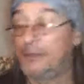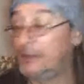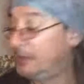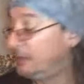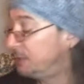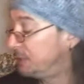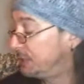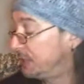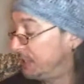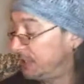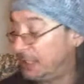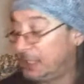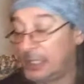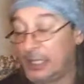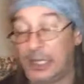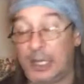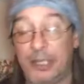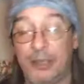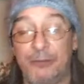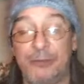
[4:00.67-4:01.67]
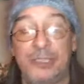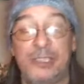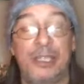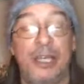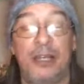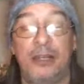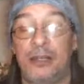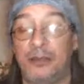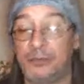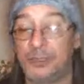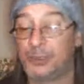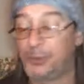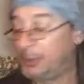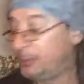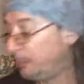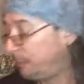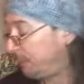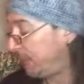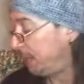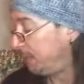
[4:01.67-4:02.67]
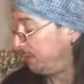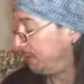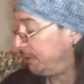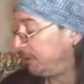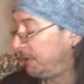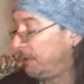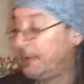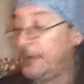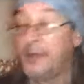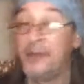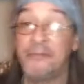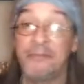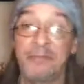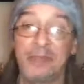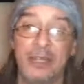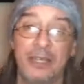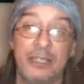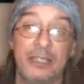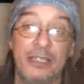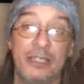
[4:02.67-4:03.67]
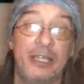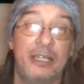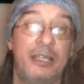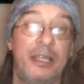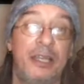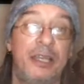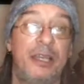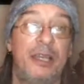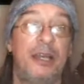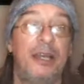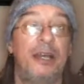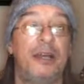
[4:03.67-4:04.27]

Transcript: there's a, like I was saying, I was sort of babbling here, that like